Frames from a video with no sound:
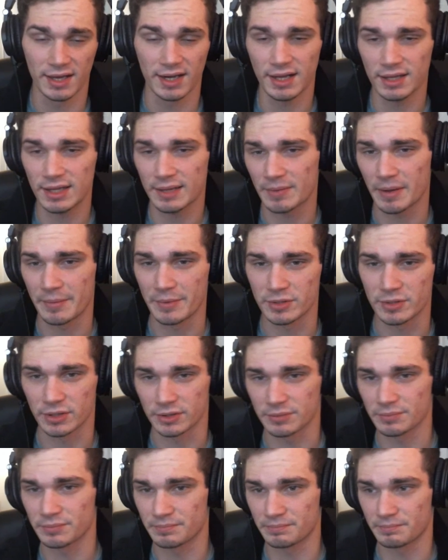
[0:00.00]
and I like my
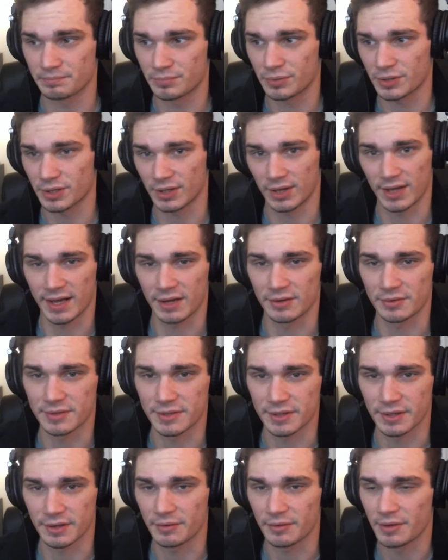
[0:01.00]
music pretty loud.
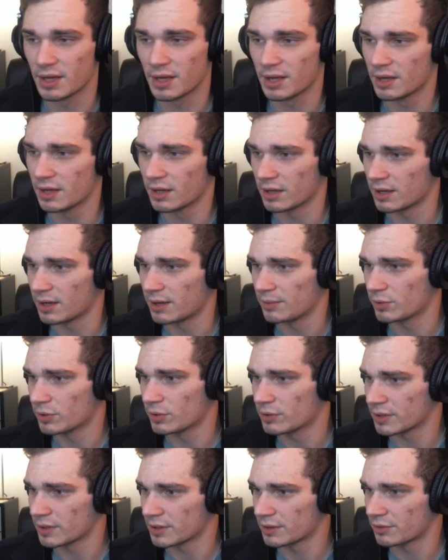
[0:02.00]
So we'll
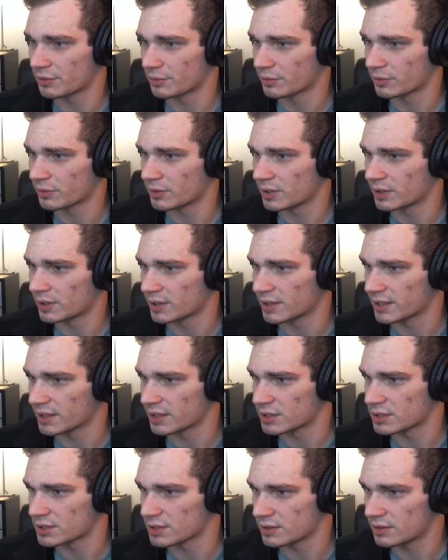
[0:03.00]
go ahead and throw on
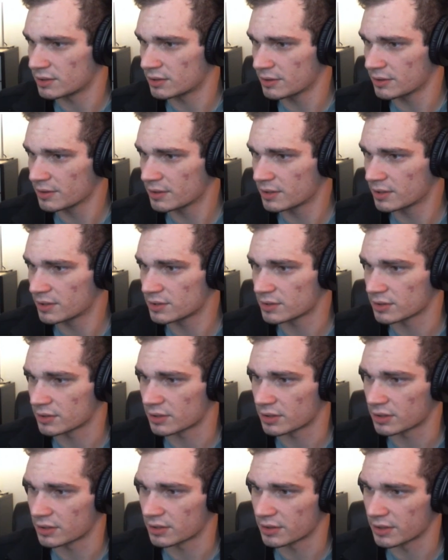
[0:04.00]
a song. So
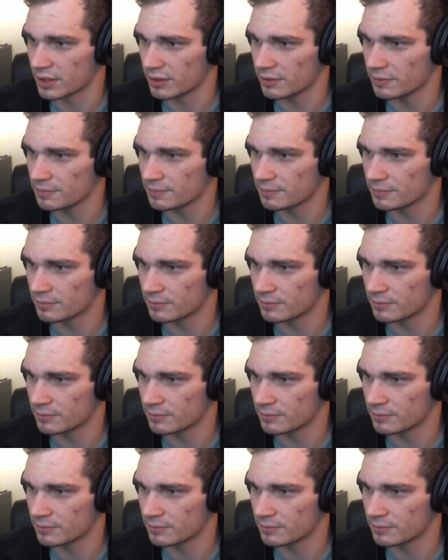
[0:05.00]
here you go.